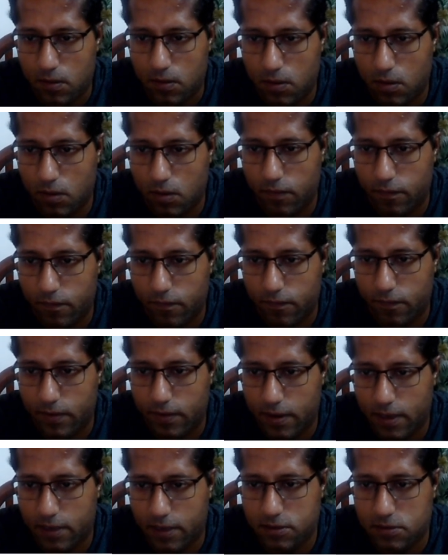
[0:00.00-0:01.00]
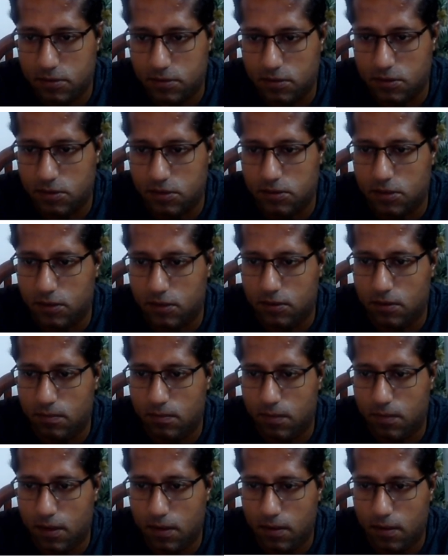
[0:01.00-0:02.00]
of x. This is nothing
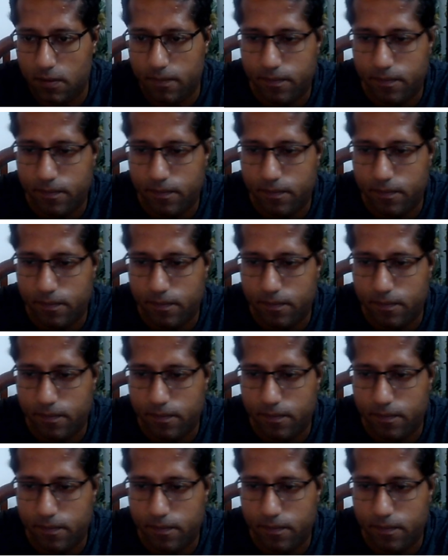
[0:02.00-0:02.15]
but